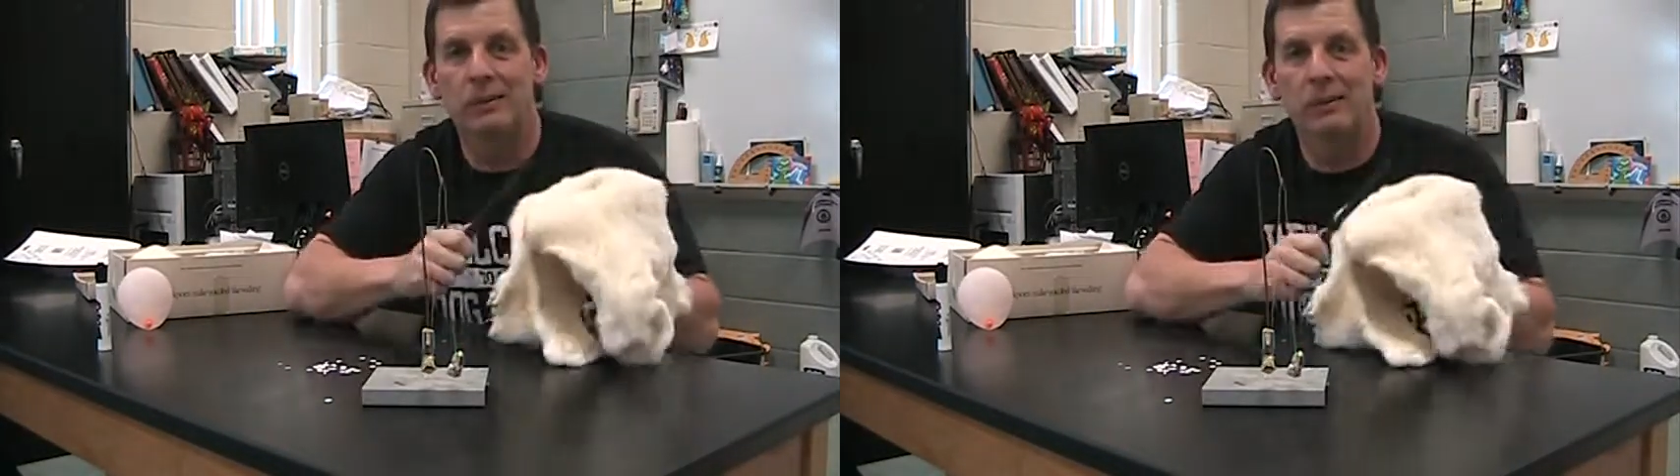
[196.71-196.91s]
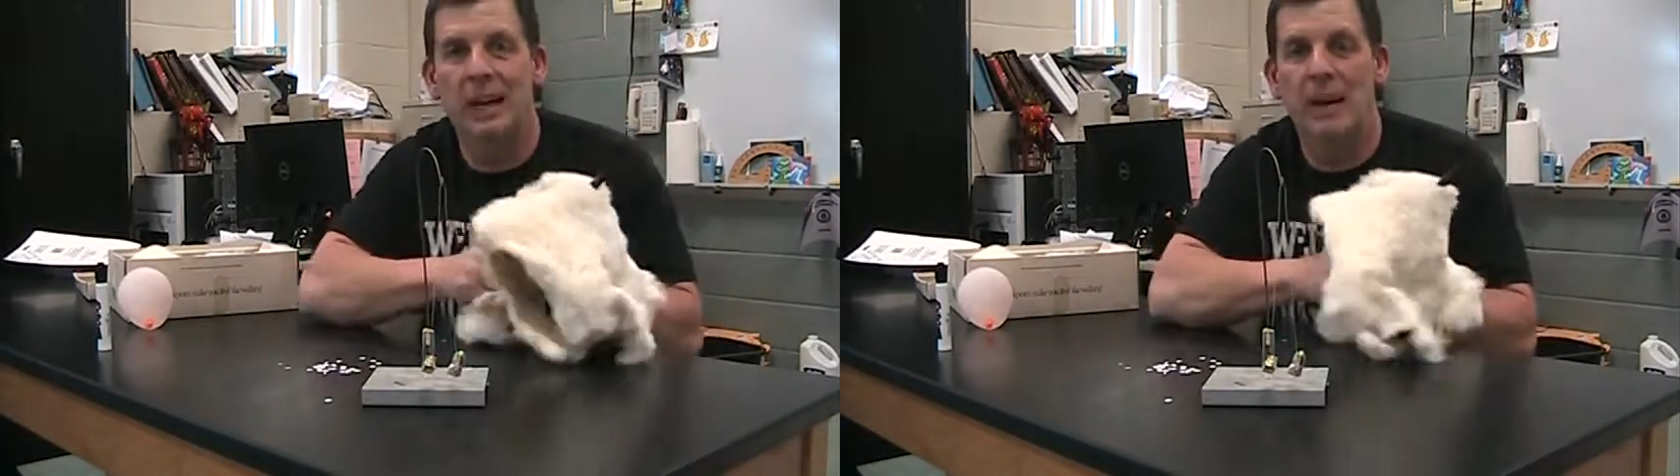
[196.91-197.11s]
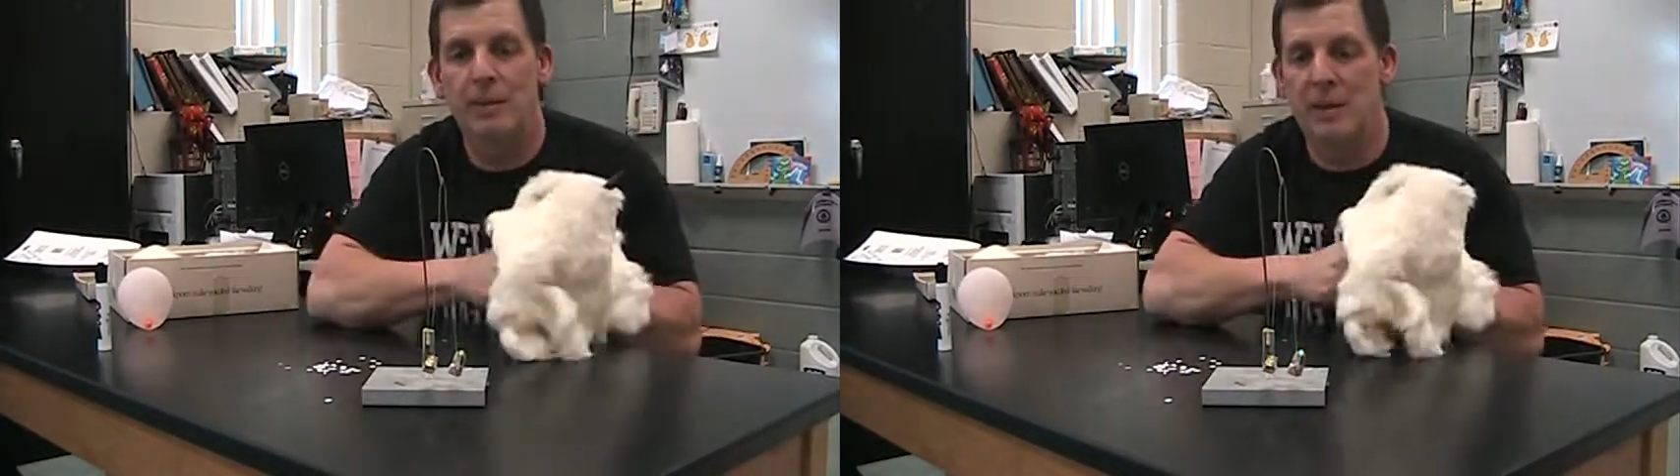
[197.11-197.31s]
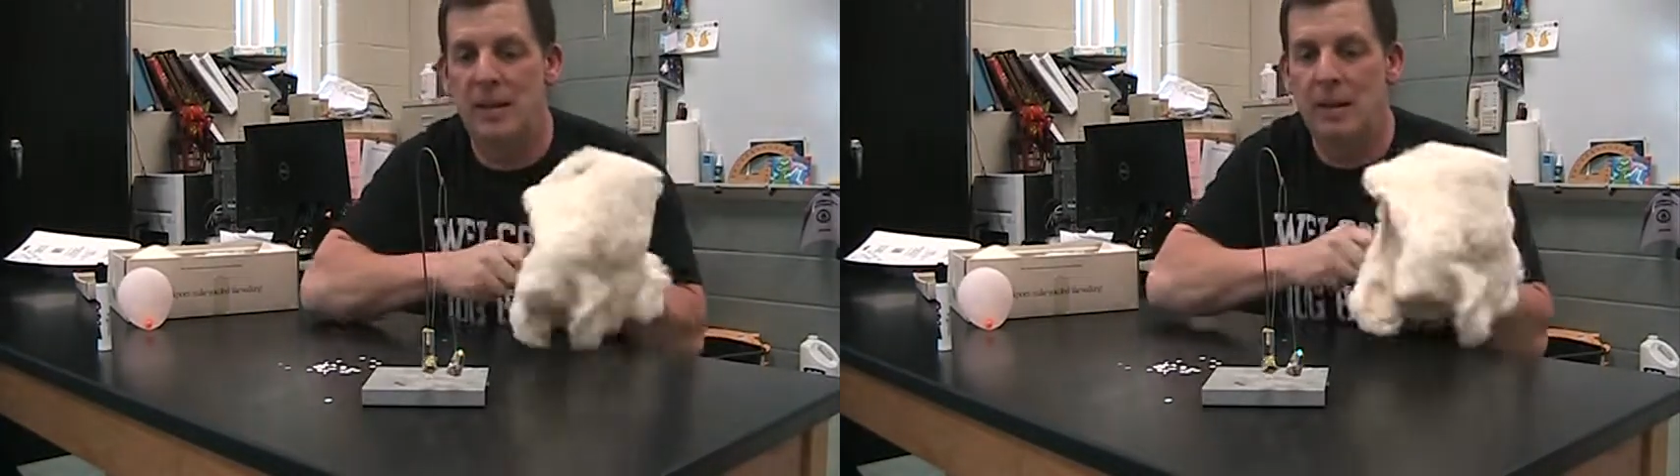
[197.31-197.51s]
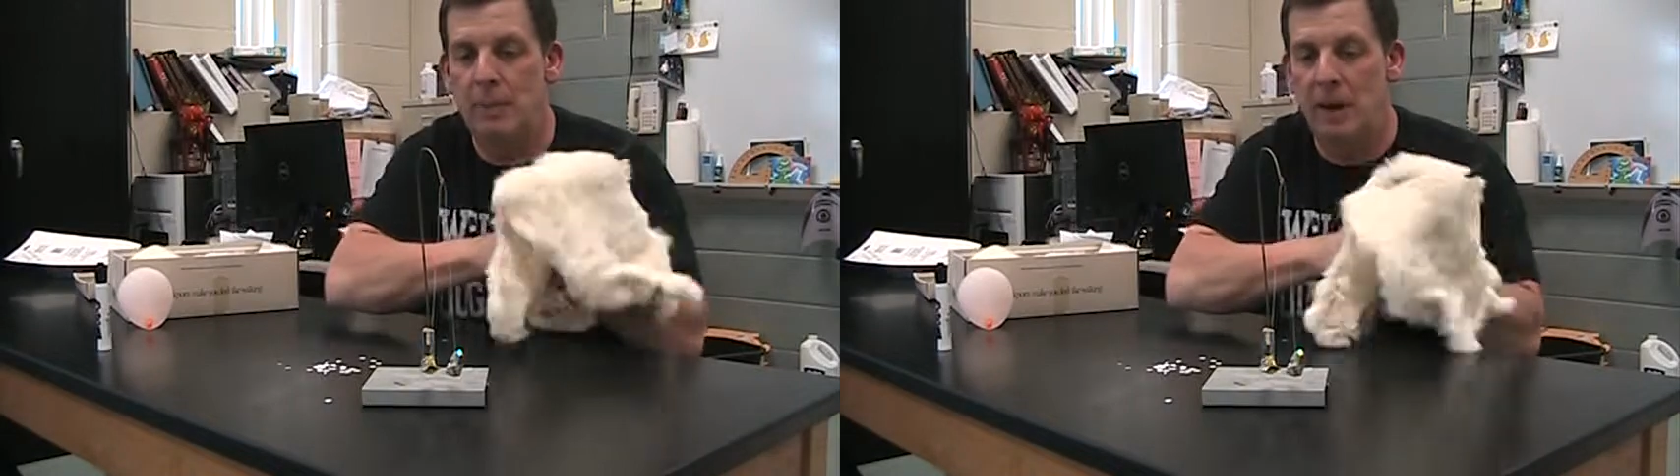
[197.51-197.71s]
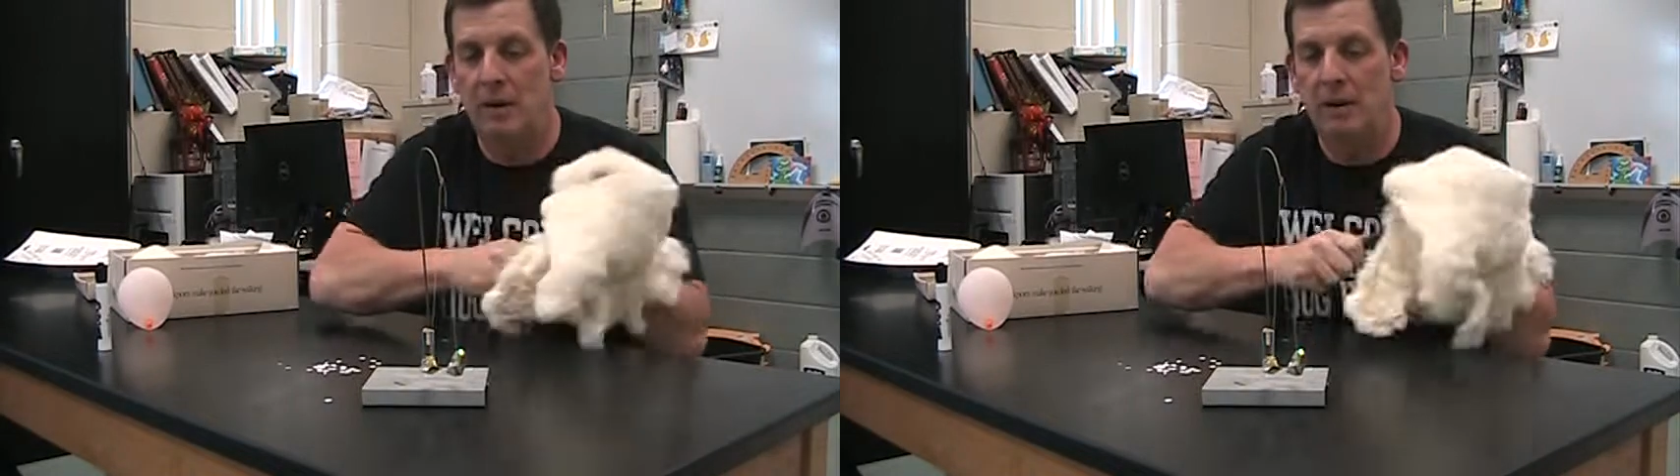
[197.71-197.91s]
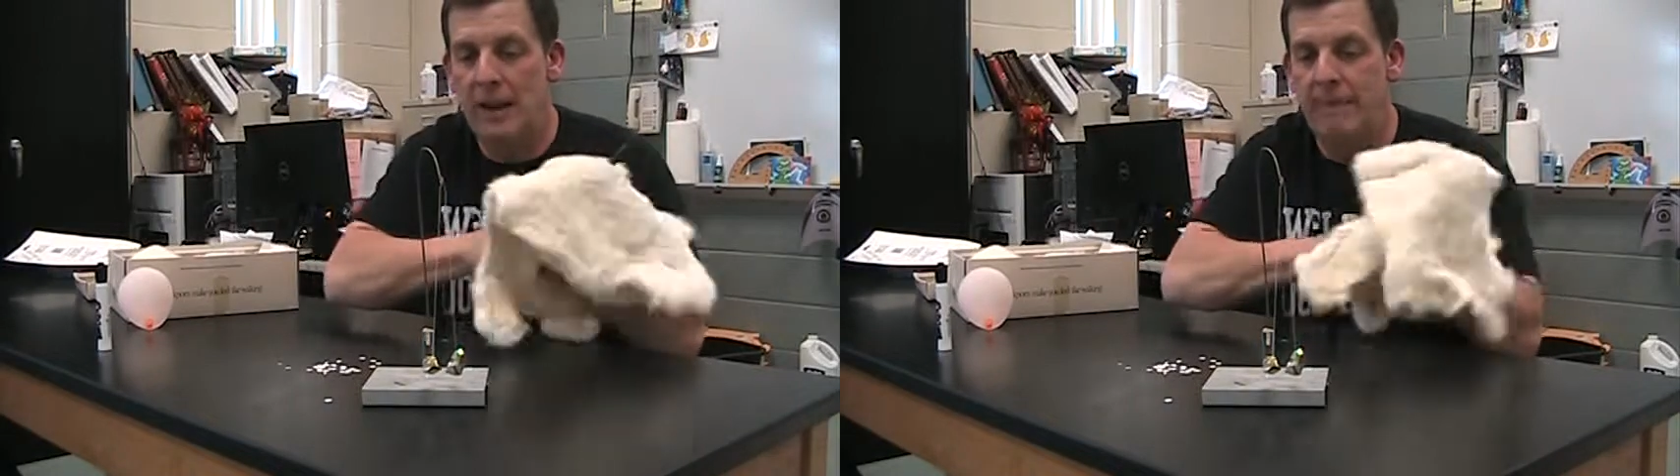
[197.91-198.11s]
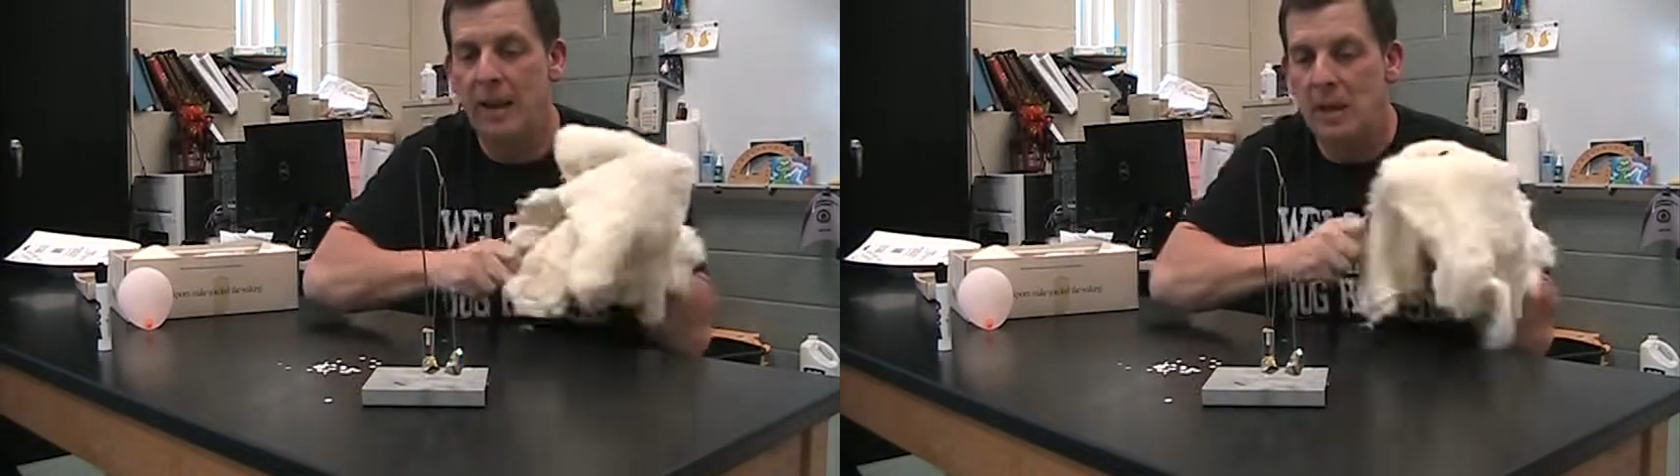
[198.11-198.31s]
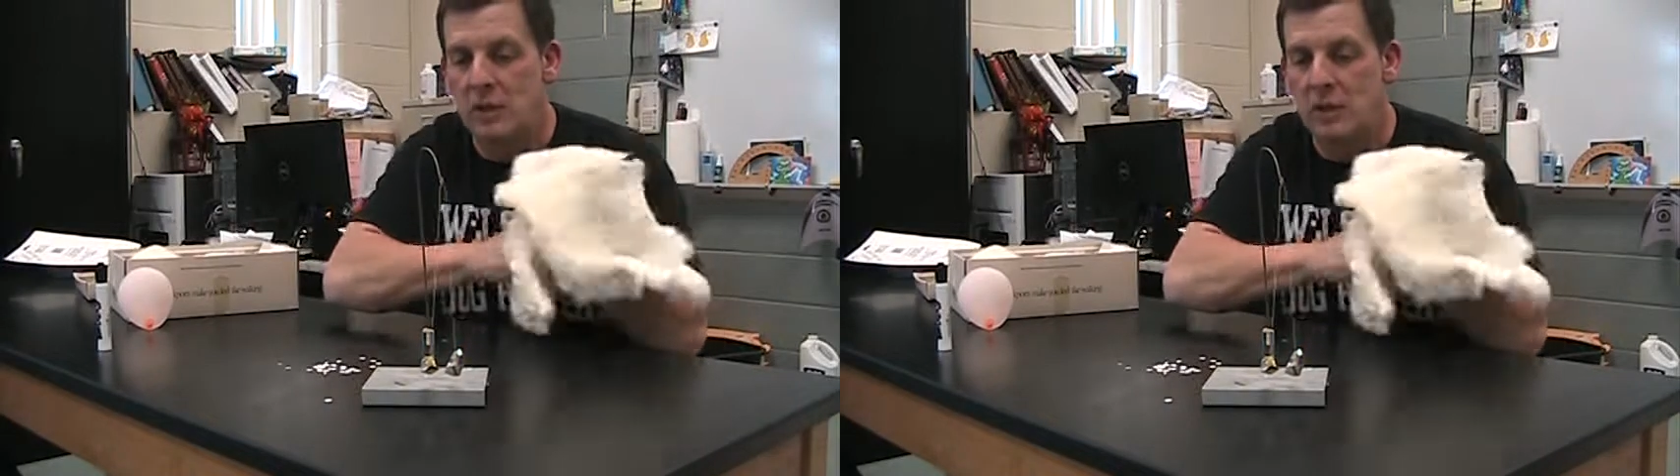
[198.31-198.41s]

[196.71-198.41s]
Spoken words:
what happened to the other part, all right?